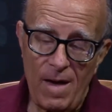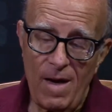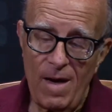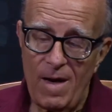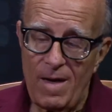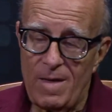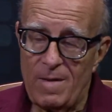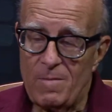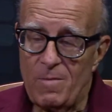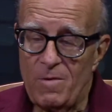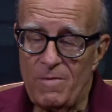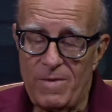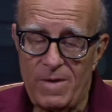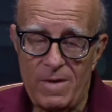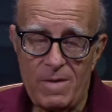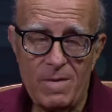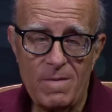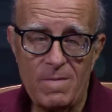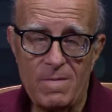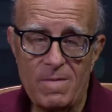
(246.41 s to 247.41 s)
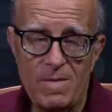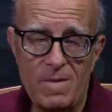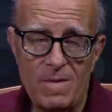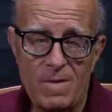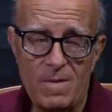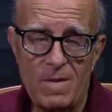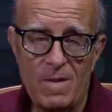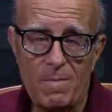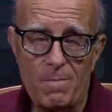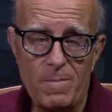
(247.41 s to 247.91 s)
And the movie
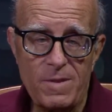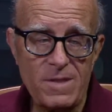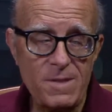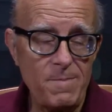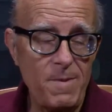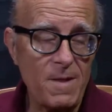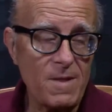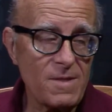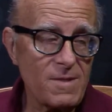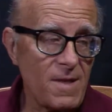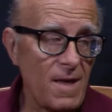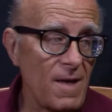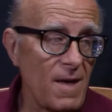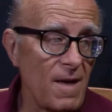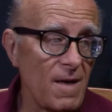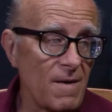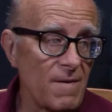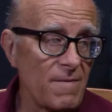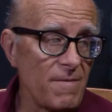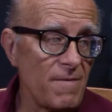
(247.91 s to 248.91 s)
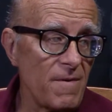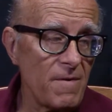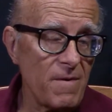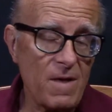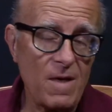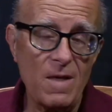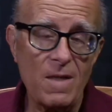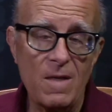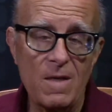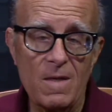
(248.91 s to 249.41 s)
spells that out very
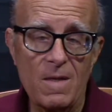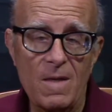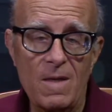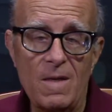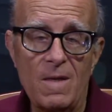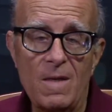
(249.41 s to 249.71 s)
clearly.